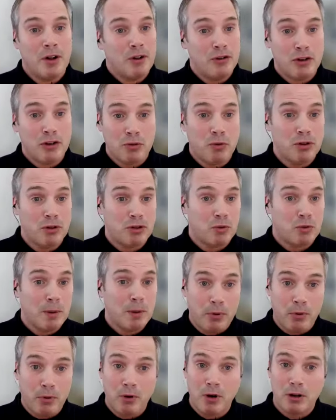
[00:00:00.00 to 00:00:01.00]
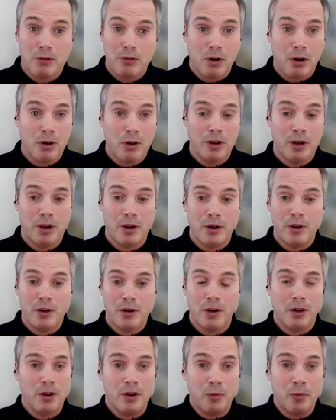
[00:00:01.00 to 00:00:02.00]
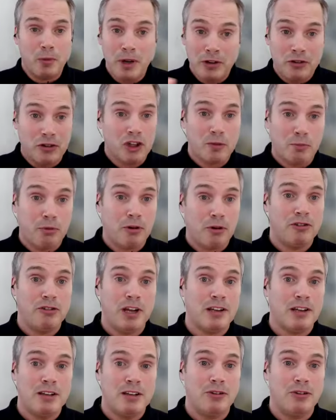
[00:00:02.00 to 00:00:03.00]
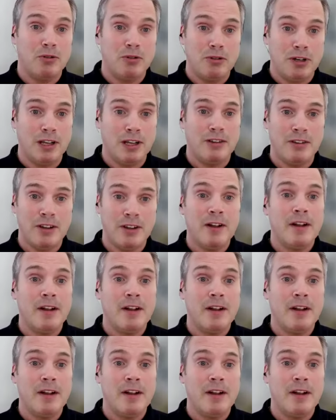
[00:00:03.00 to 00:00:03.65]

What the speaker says: just want to report on a research project that you did,